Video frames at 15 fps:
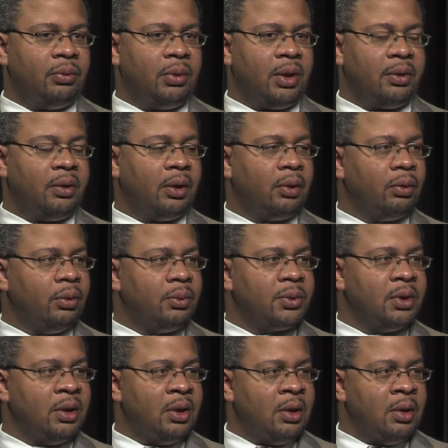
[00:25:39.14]
ethnic groups,
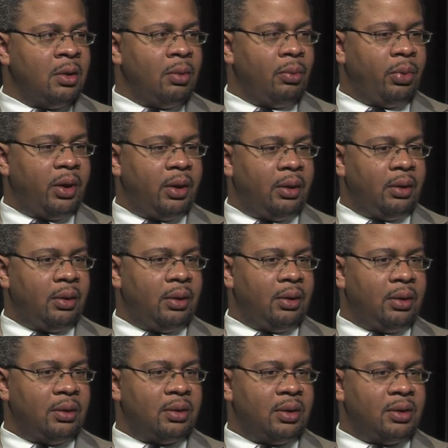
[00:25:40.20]
but
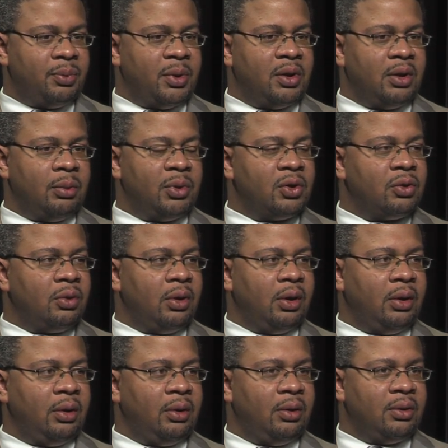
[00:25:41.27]
it's been
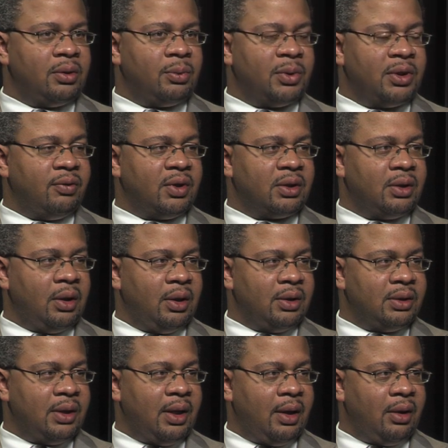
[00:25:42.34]
demonstrated in specific
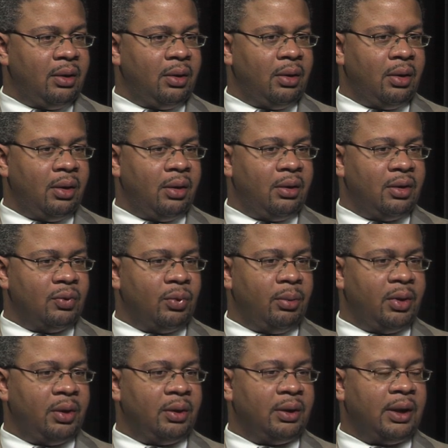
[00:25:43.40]
studies that these
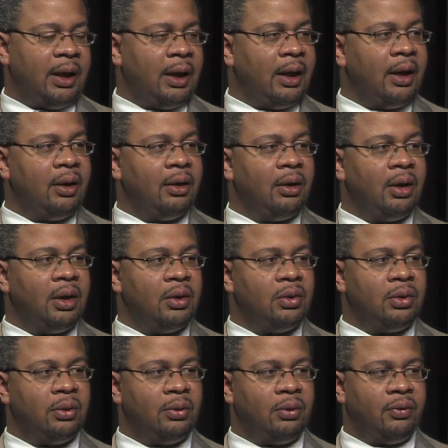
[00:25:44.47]
women can and
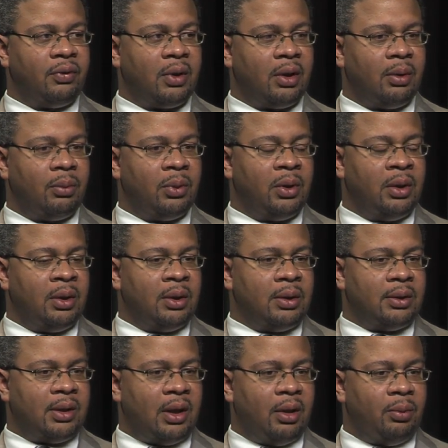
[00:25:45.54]
do develop
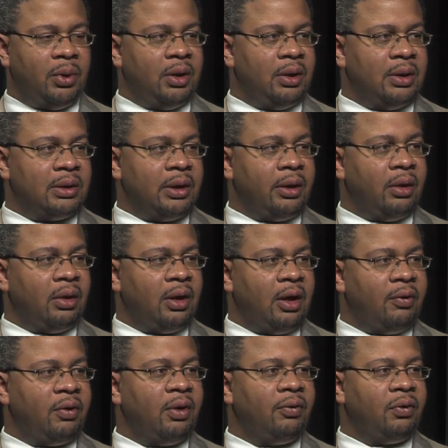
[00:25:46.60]
diabetes later in
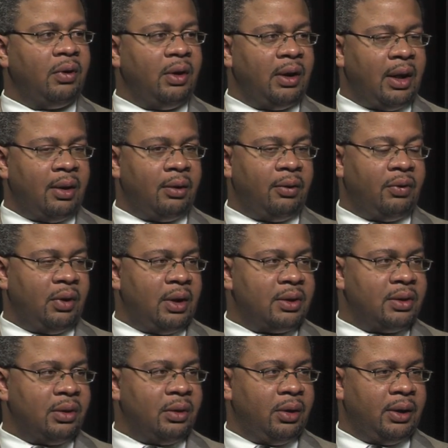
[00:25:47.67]
life if the
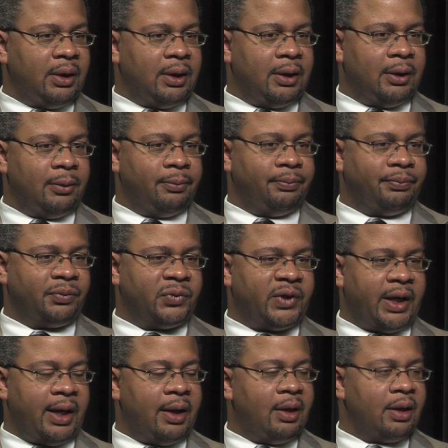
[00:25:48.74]
necessary
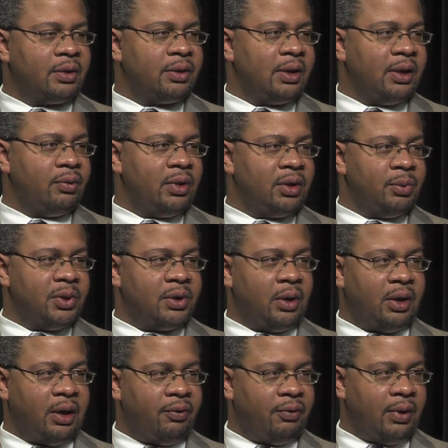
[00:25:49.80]
diet, exercise regimens
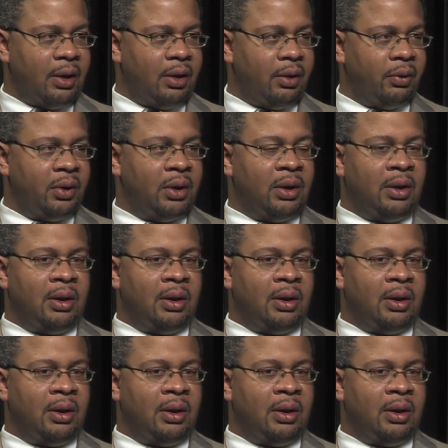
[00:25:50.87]
are not followed.